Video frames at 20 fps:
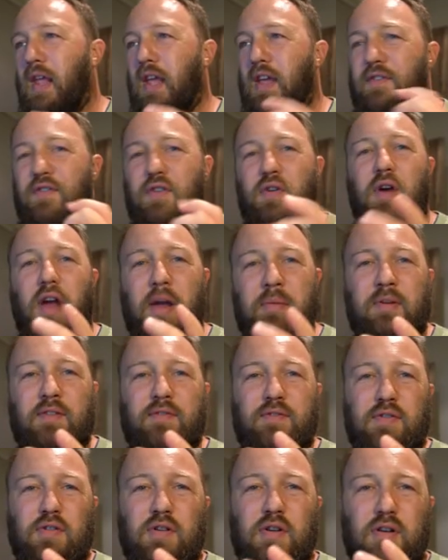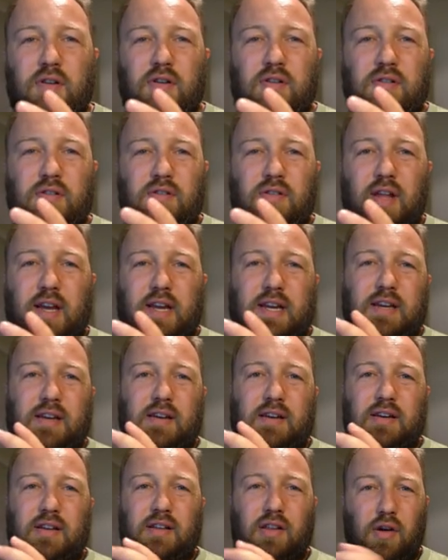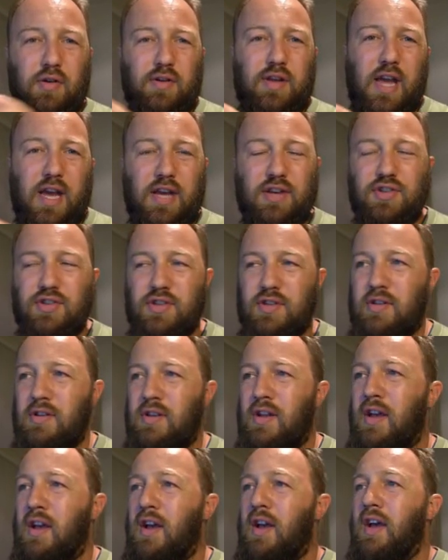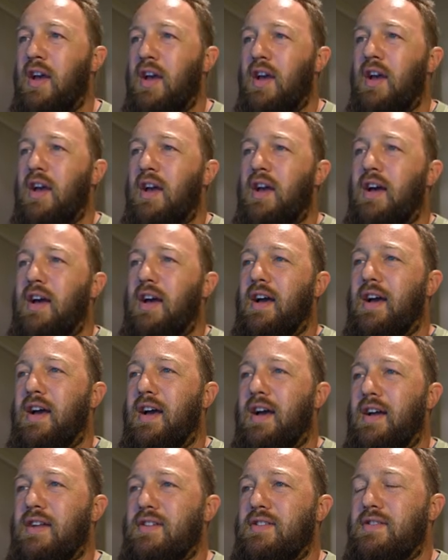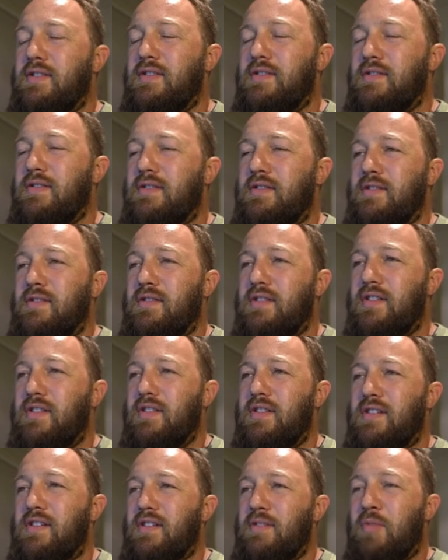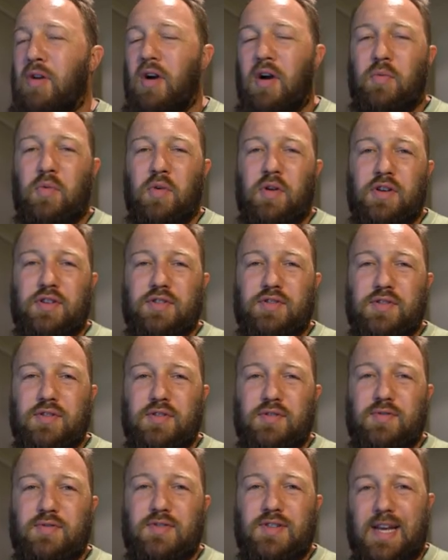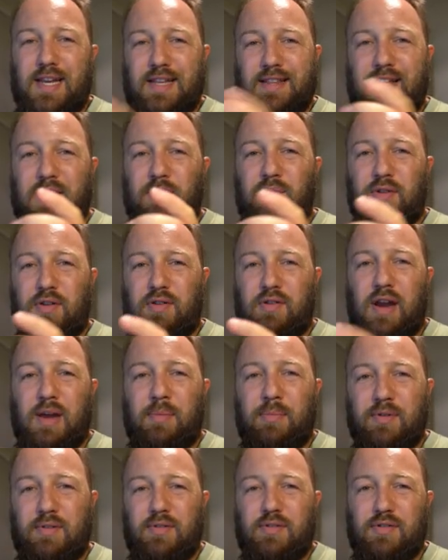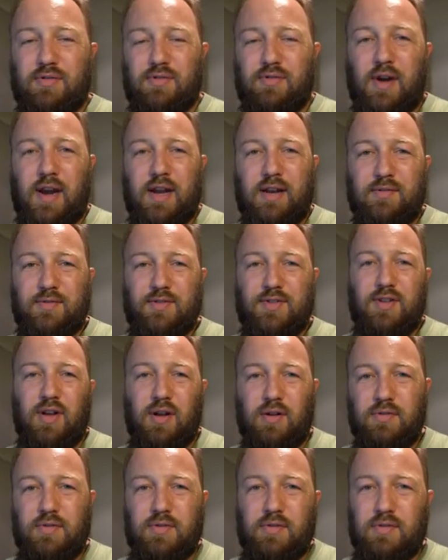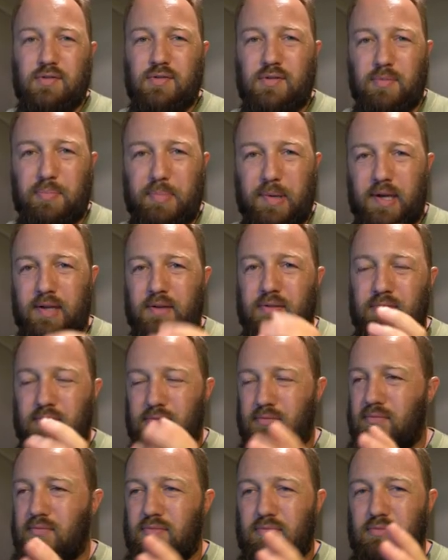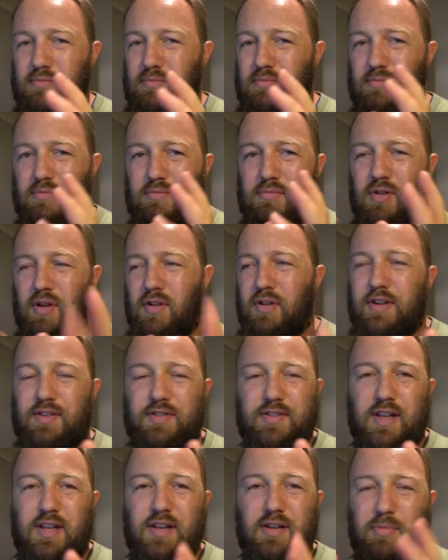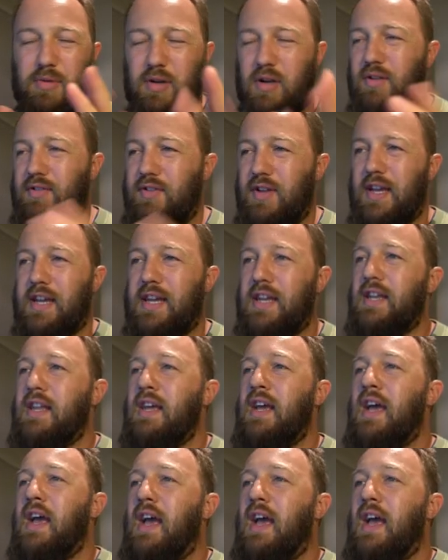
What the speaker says: if you're aiming for like a location, you might want to sort of take that with a grain of salt, pun not intended, but I'll take it,